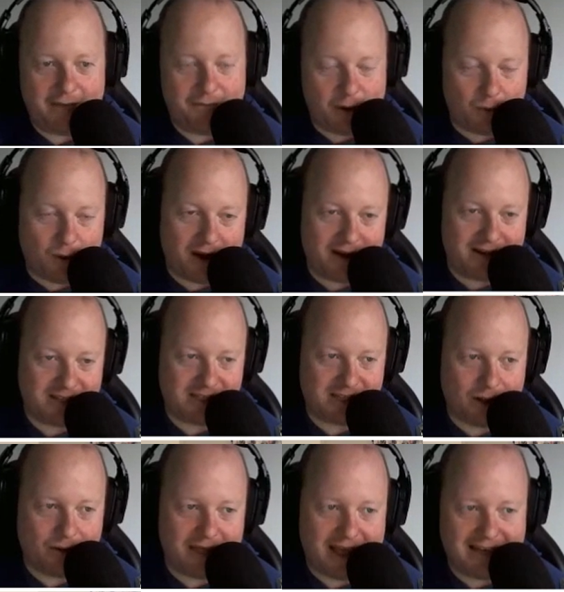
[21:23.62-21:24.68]
If you wanted to
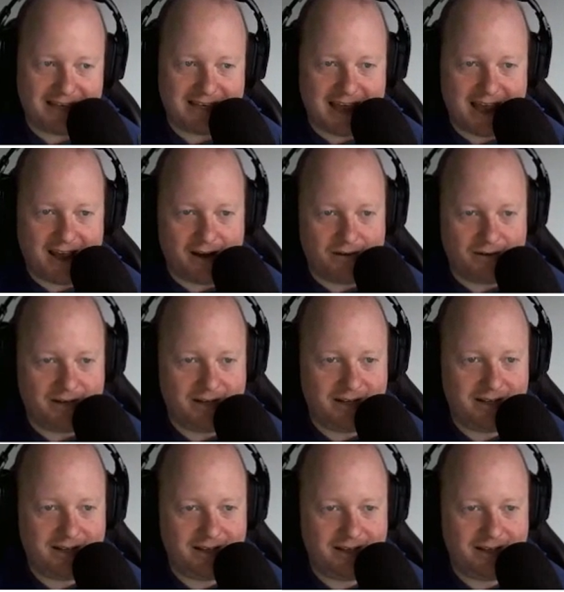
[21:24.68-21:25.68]
slow that down,